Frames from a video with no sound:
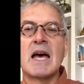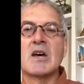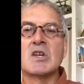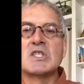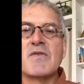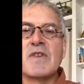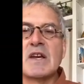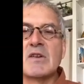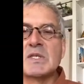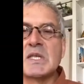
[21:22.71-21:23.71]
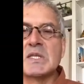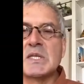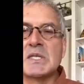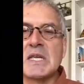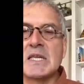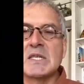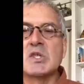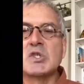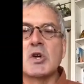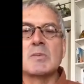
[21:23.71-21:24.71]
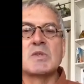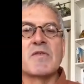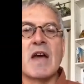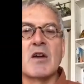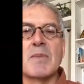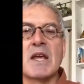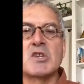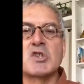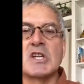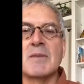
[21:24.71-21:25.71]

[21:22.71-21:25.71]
How severe is this disease in terms of outpatient,